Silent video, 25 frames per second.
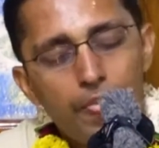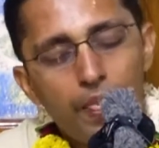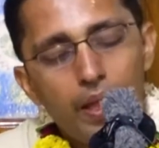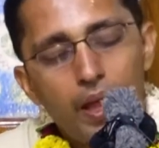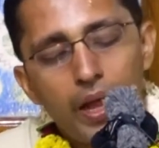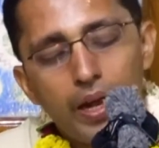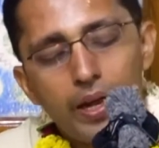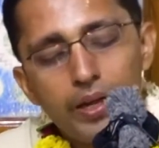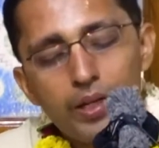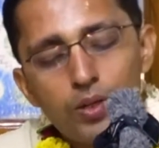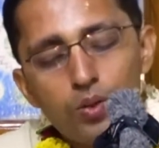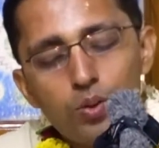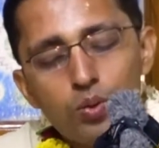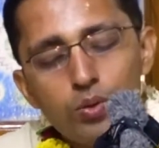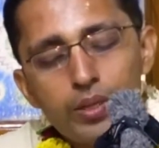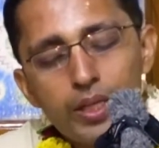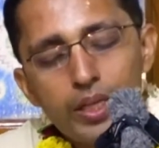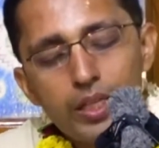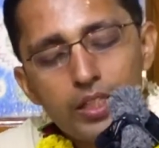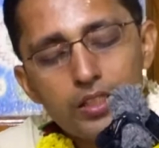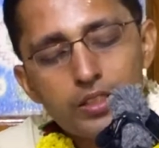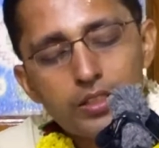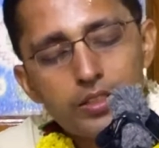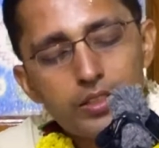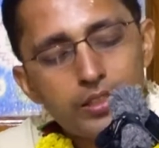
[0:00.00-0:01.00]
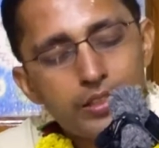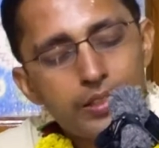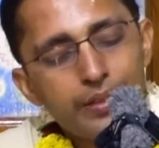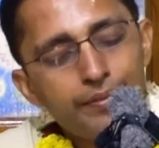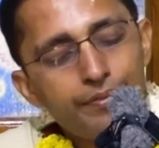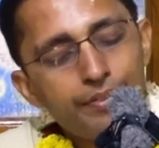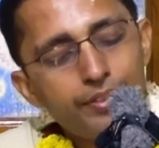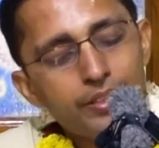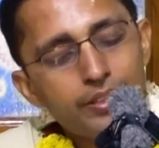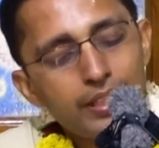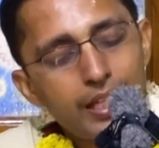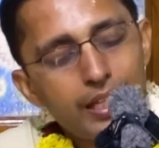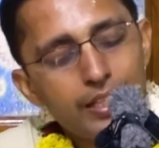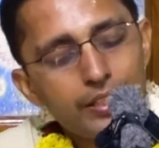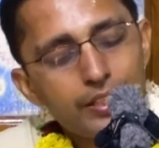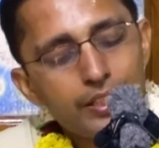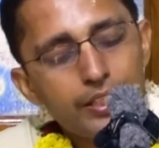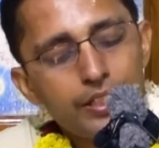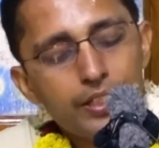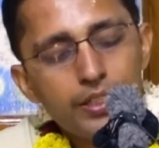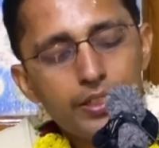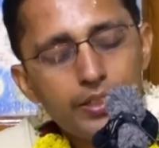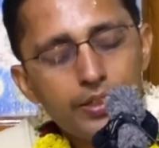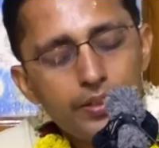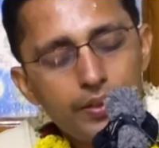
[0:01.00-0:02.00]
And two things is emphasized
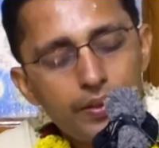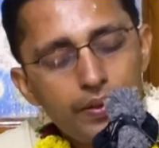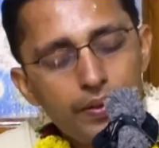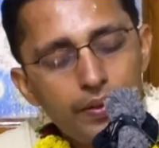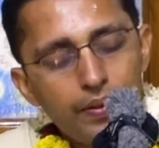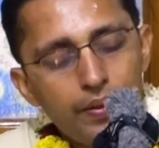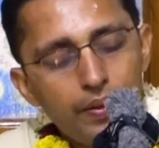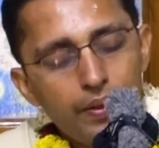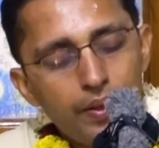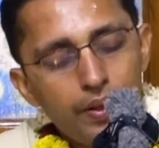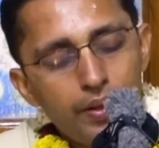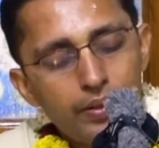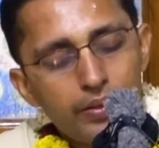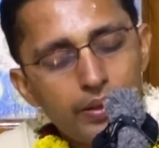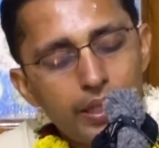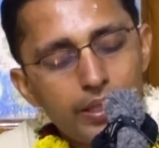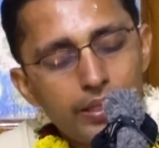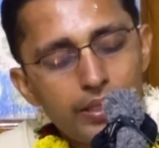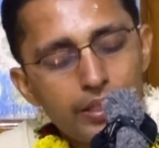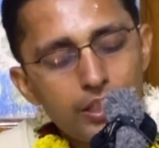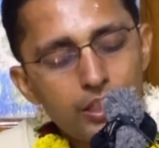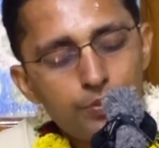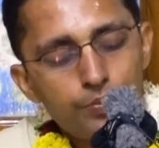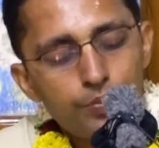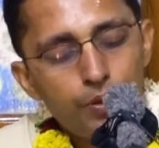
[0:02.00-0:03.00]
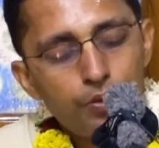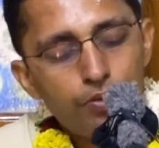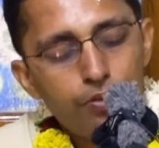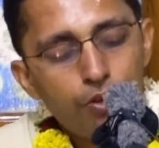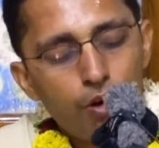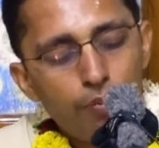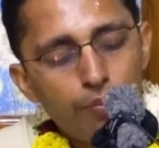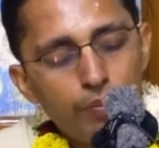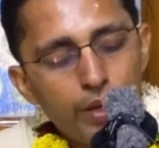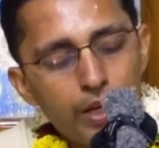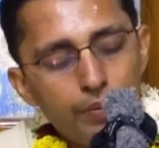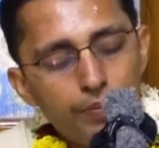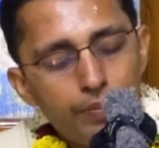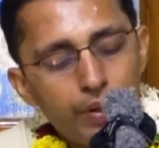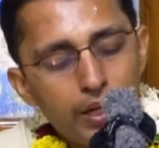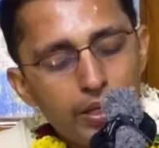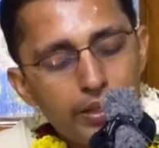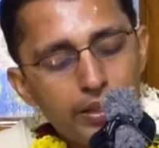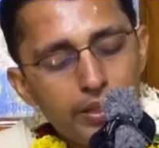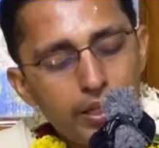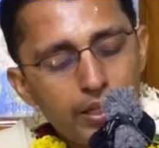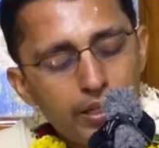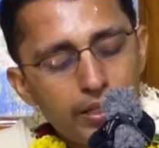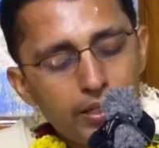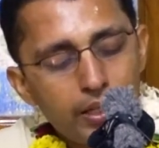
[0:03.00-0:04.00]
here, that is performing
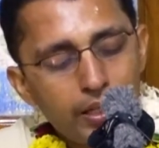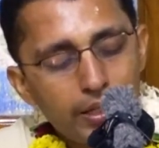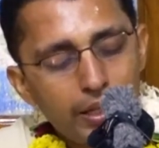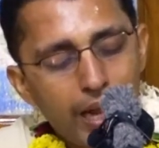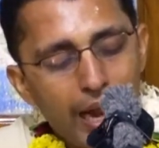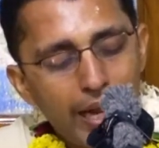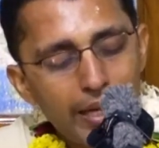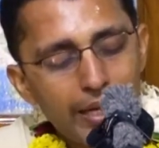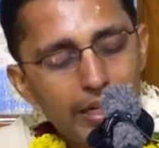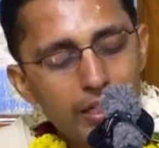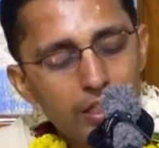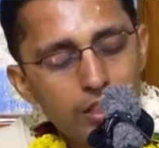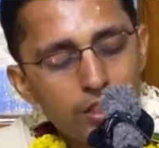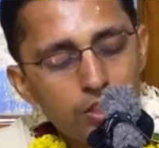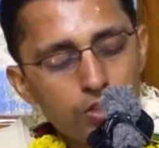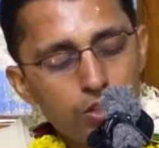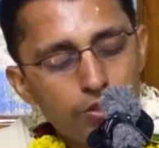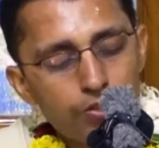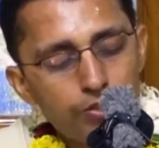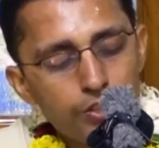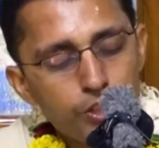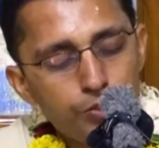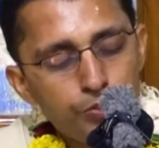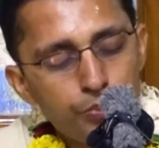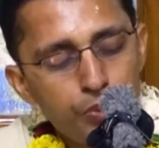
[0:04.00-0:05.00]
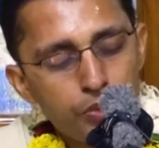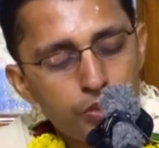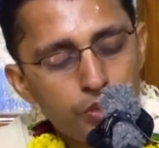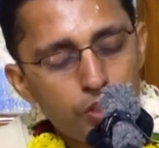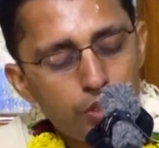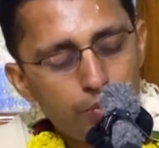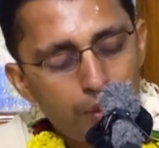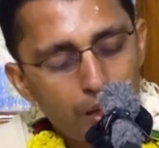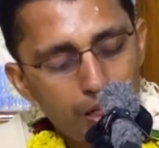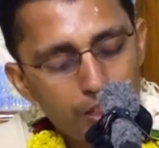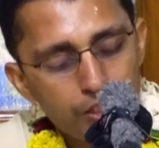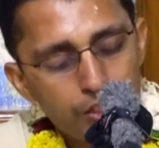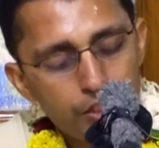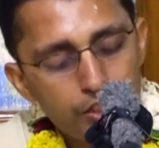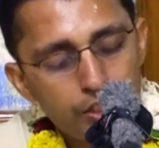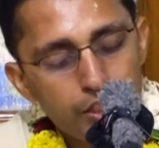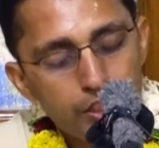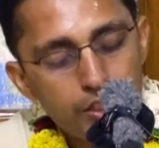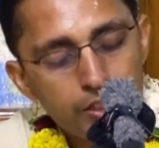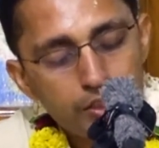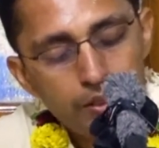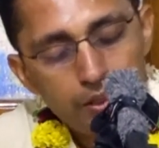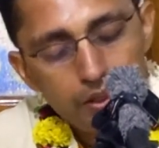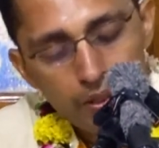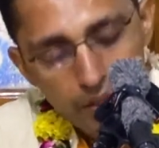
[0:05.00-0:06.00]
bhakti under the guidance of a spiritual
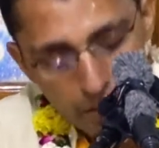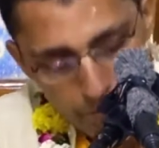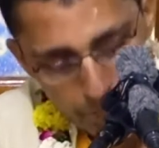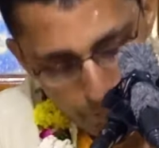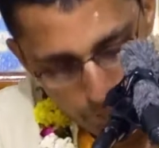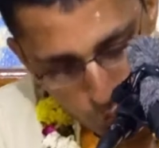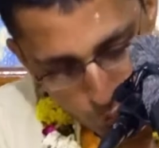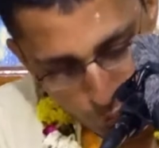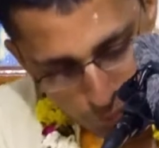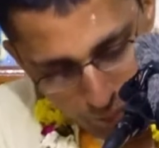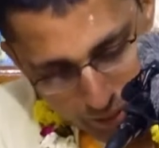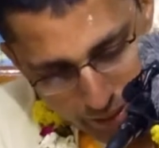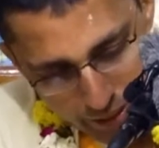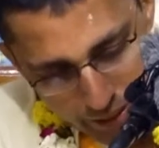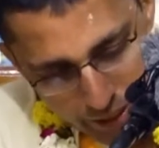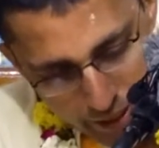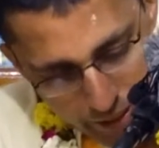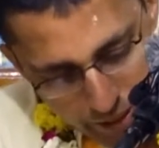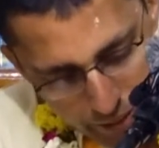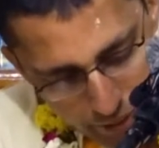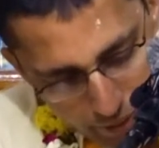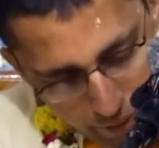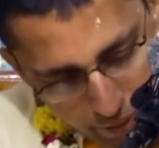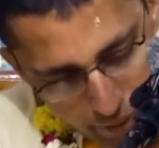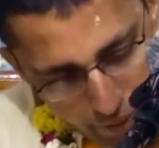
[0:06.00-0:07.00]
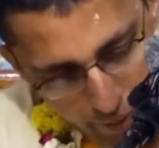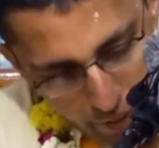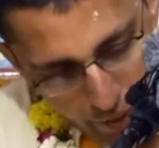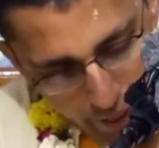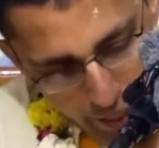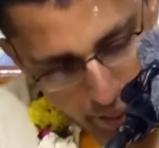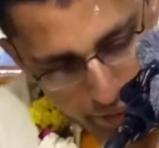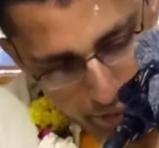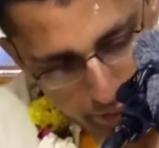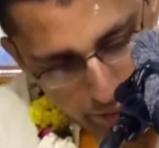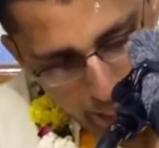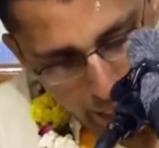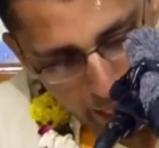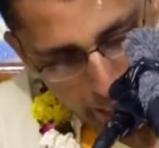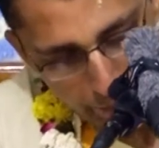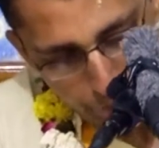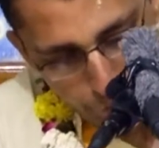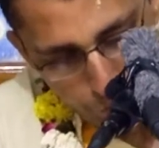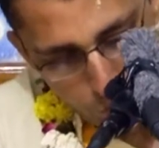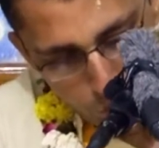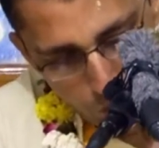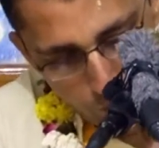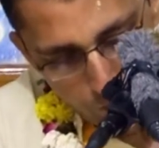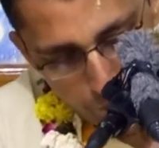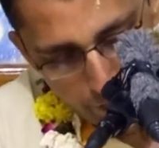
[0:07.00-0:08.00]
master. Prabhupada says,
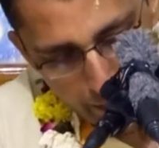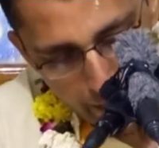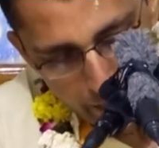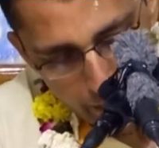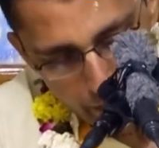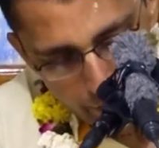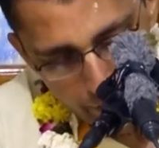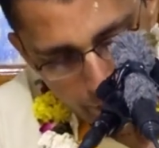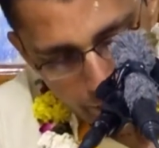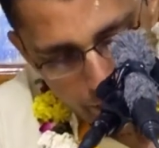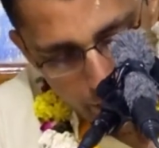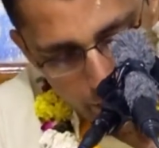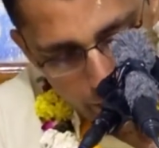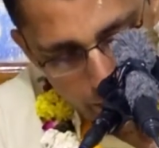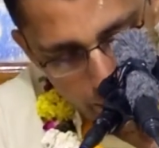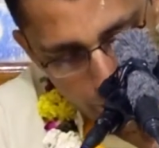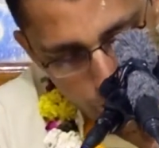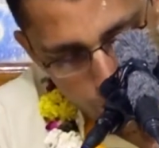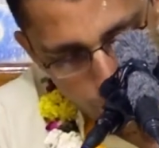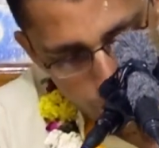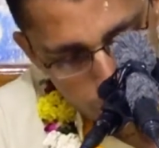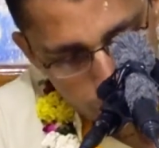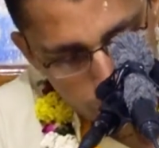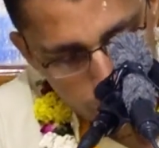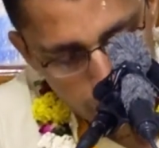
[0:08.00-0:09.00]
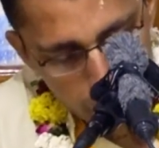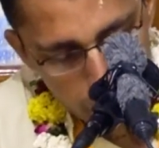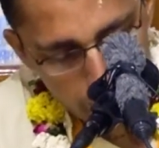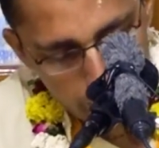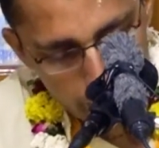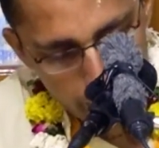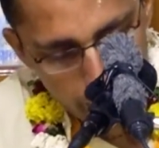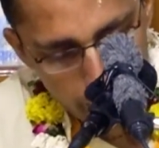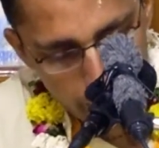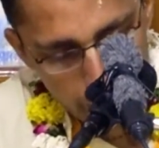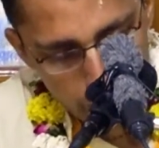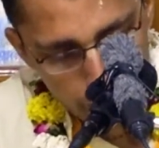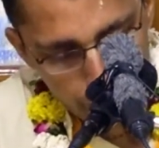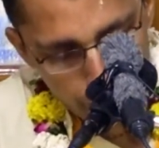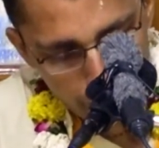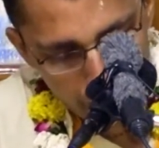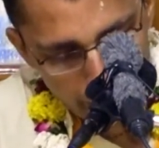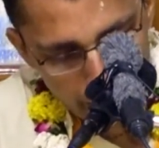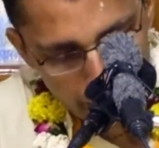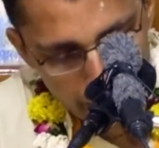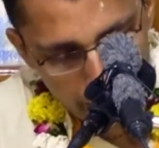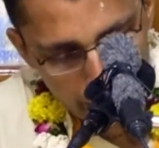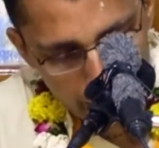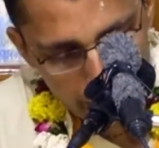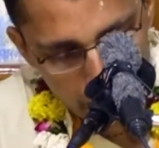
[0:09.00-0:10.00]
therefore whenever devotional service is
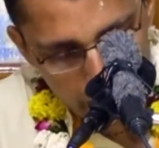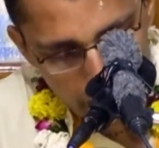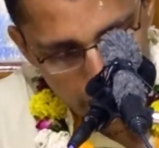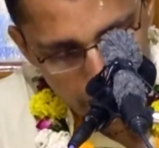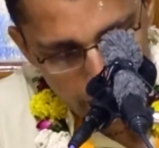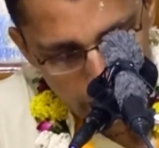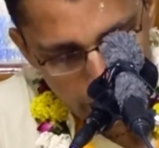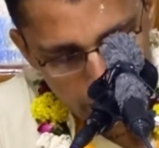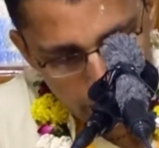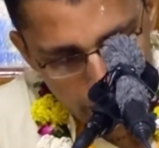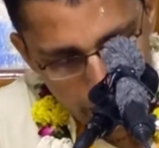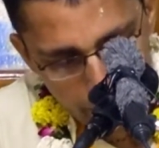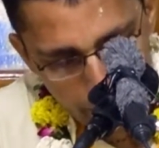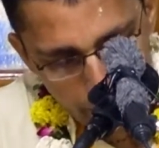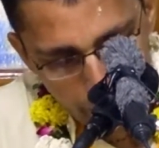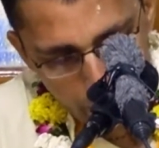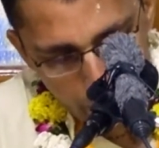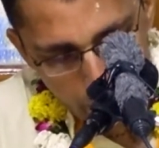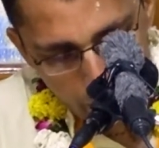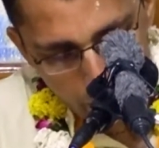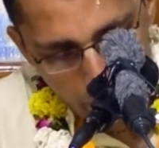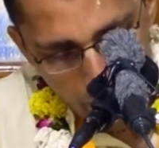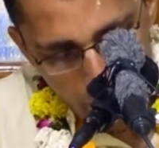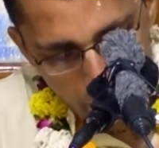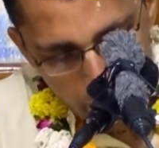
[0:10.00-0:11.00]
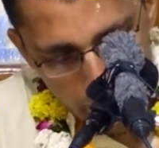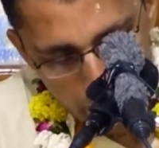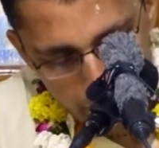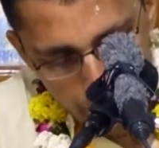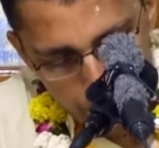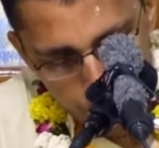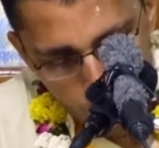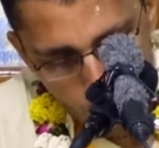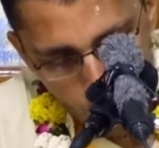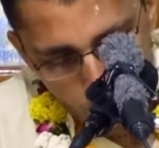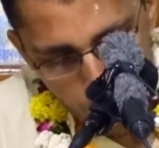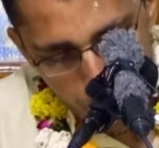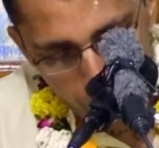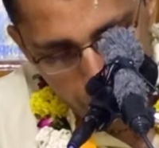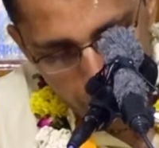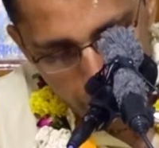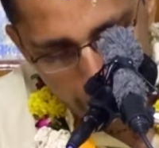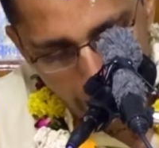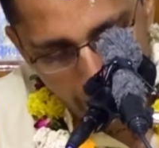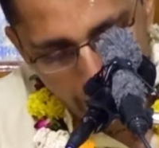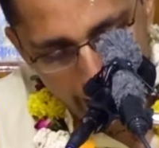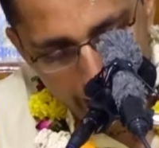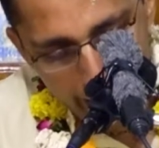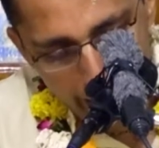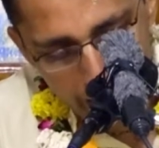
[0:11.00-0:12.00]
present under the proper
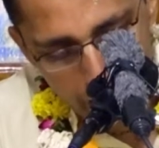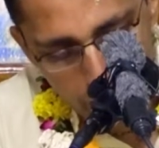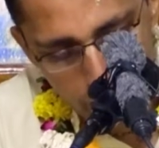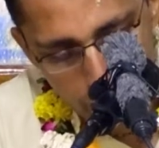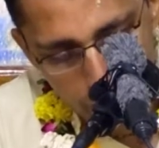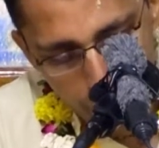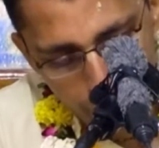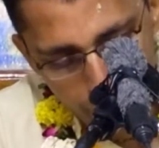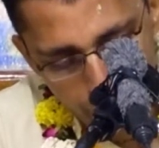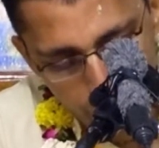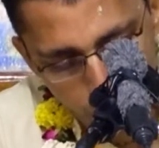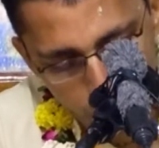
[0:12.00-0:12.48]
guidance of a